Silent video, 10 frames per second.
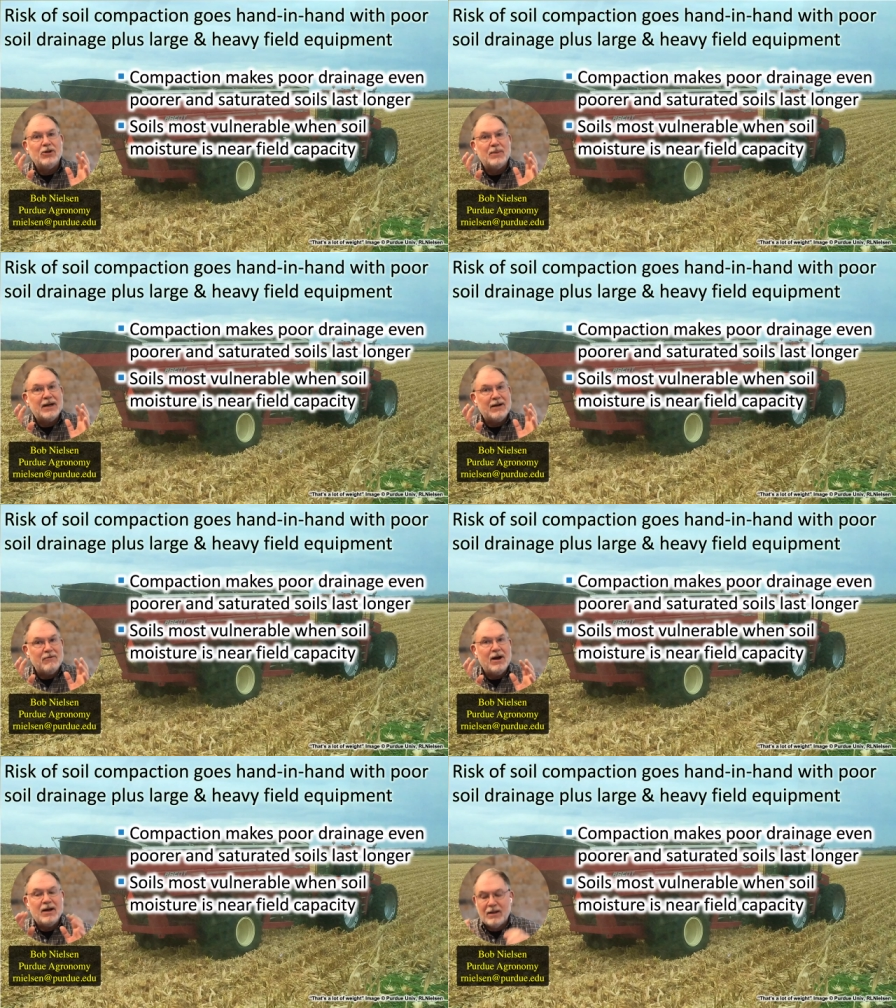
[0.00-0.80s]
But
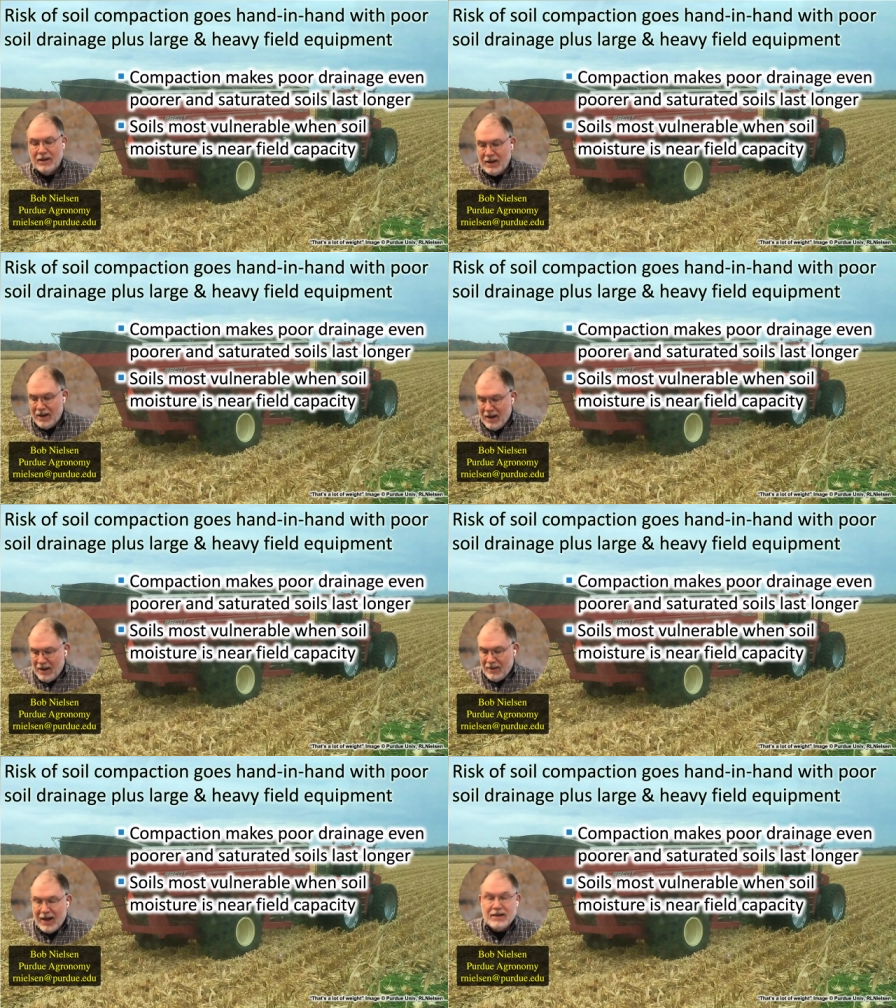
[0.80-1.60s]
ironically,
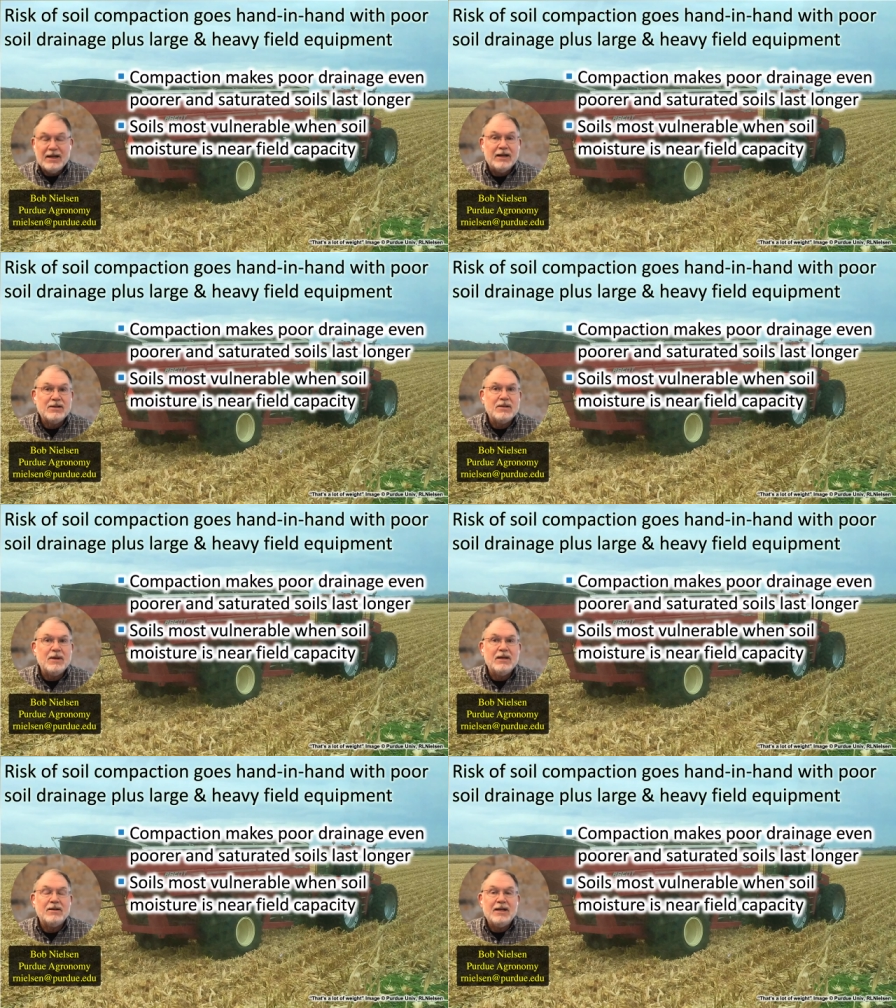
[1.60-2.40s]
that tends to
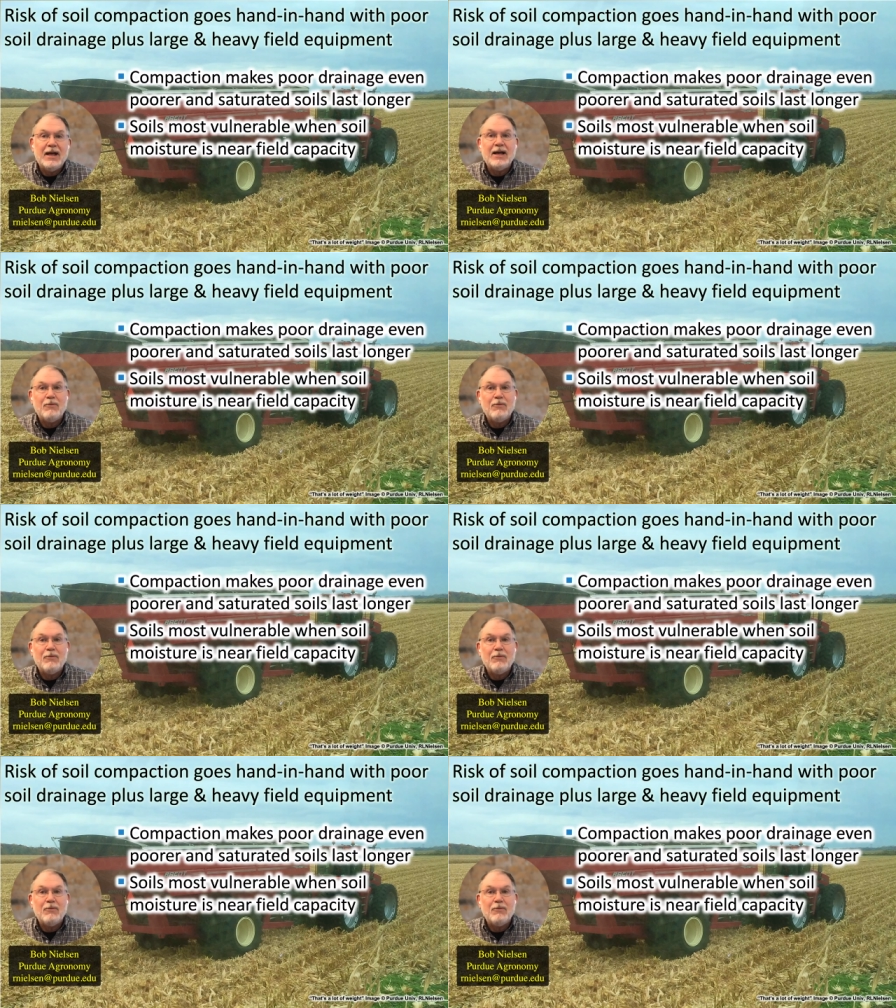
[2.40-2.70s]
be the day